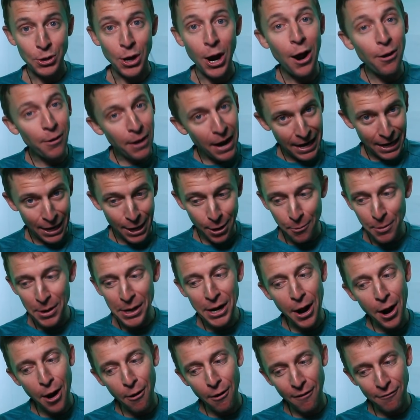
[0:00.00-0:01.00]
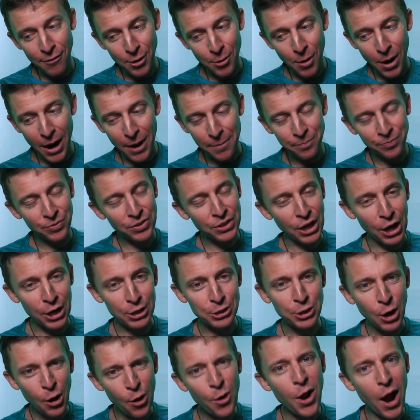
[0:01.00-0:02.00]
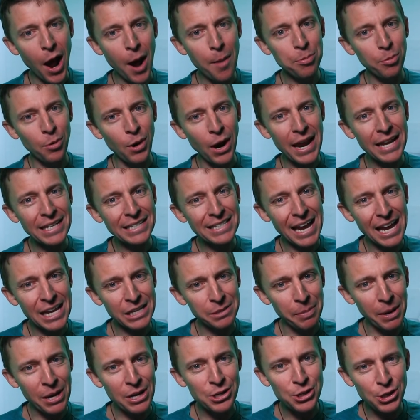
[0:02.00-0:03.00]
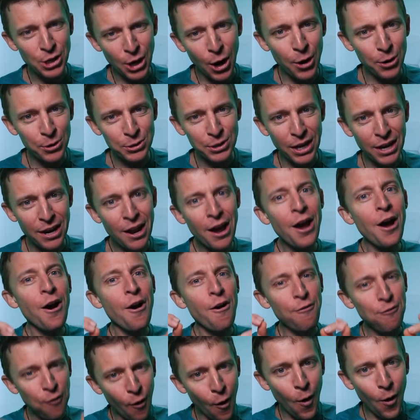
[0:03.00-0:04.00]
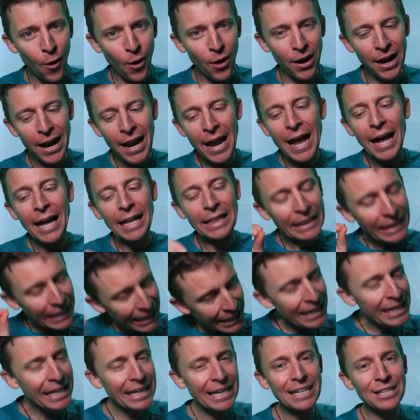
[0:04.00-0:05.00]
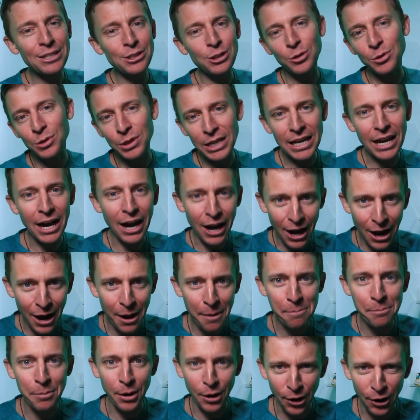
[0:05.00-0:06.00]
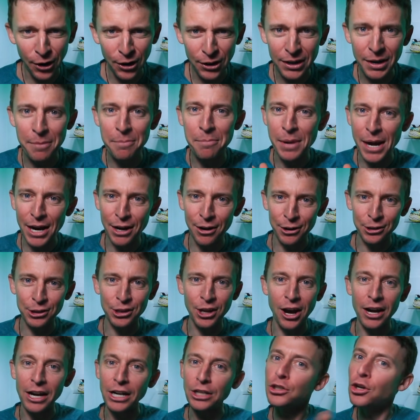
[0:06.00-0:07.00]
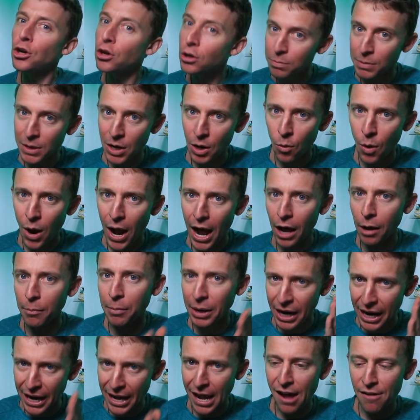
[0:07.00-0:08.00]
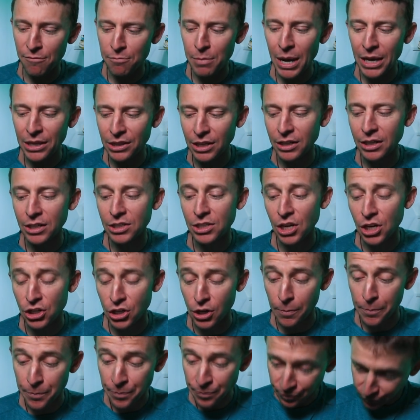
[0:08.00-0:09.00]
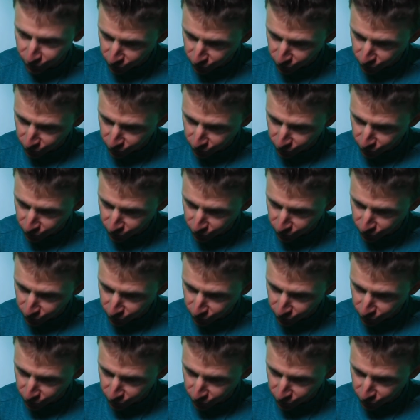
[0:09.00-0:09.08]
All right, here we go, everyone. The tune-up race has been chosen for leading into the Hamburg Marathon. It took me a while, but I have made the decision.